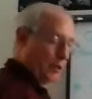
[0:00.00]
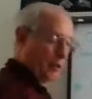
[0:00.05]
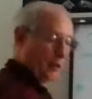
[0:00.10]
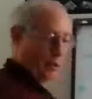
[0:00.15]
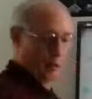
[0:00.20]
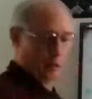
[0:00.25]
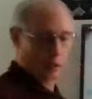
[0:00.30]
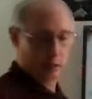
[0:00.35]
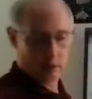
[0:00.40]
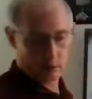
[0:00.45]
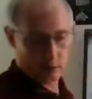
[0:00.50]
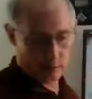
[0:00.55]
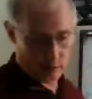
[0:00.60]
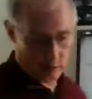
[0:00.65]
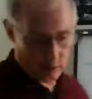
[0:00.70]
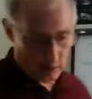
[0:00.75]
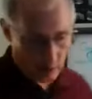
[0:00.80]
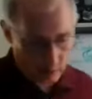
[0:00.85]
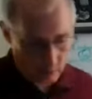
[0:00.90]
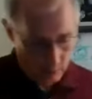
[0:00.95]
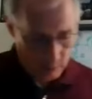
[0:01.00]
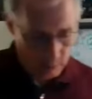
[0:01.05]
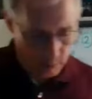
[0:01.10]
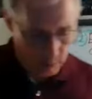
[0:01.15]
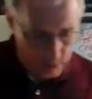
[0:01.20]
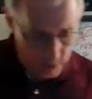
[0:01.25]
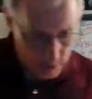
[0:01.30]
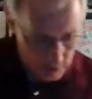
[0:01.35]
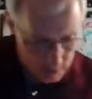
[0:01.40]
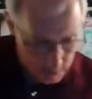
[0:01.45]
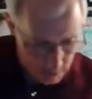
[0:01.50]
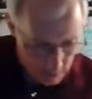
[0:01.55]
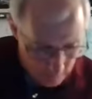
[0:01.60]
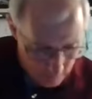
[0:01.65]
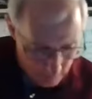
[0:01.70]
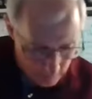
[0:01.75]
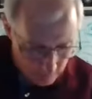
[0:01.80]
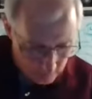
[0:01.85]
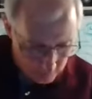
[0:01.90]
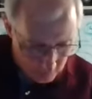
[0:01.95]
to call it
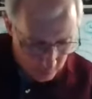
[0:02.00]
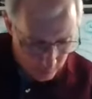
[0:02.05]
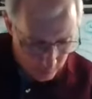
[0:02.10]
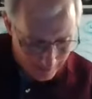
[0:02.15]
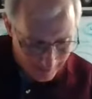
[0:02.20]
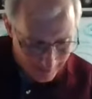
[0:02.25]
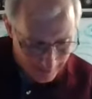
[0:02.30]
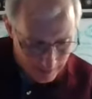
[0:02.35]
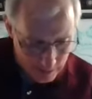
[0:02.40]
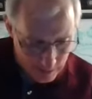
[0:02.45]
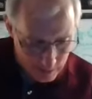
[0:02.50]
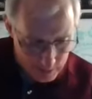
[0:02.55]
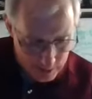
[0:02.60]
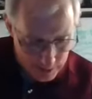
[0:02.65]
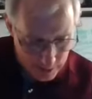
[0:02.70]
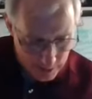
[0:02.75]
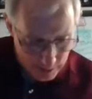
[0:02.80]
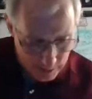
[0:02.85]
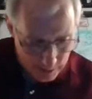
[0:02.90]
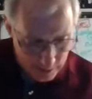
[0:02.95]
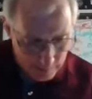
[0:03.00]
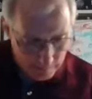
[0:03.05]
1.6749 times 10 to the